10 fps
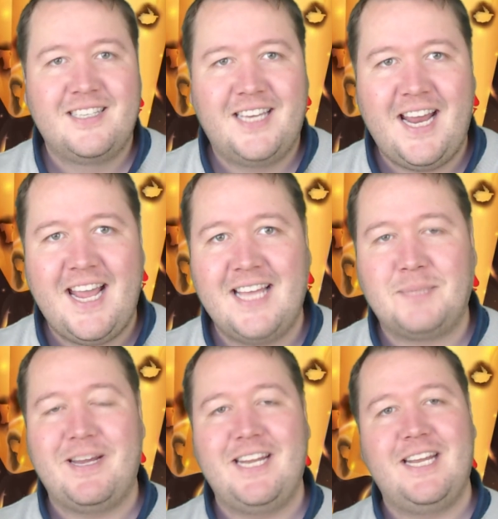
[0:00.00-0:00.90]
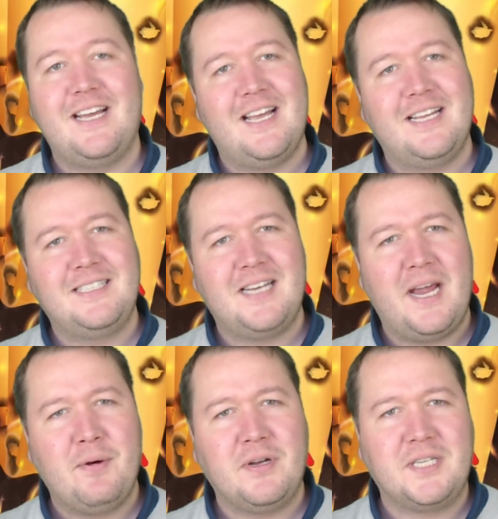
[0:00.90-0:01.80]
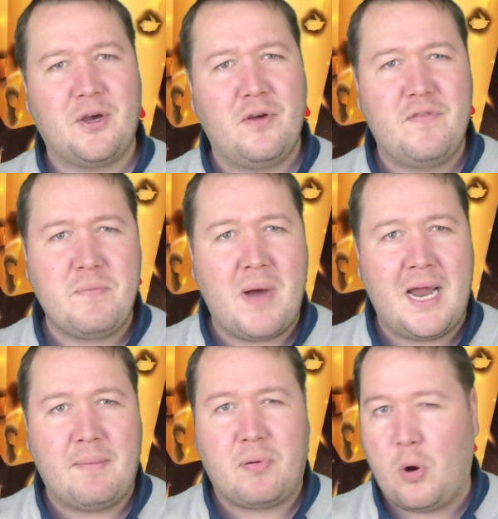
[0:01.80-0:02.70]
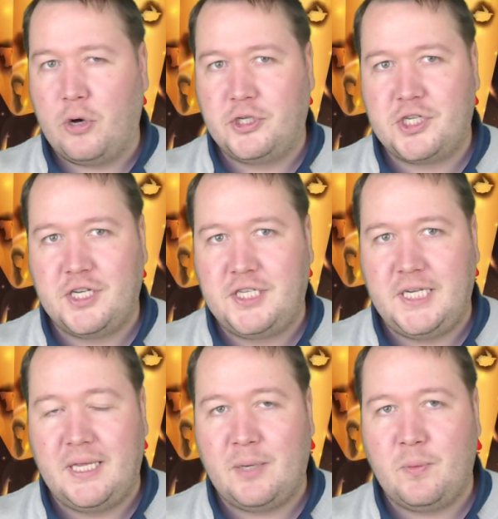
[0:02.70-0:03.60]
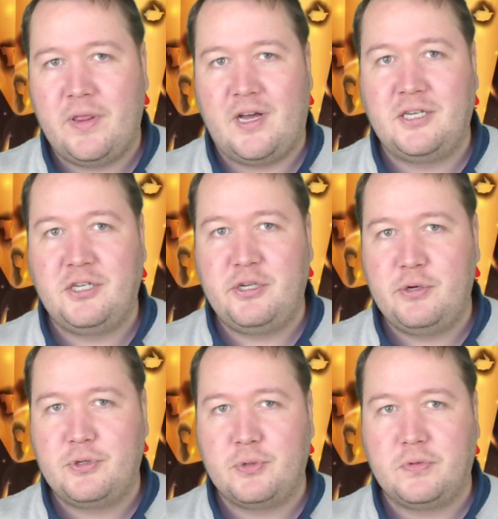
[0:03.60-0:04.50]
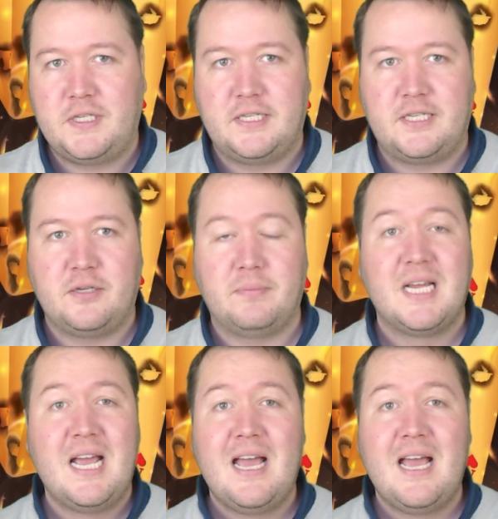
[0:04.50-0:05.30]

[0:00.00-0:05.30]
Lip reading: G'day, it's Pete here, and today I wanted to go over my approach to dealing with unusual systems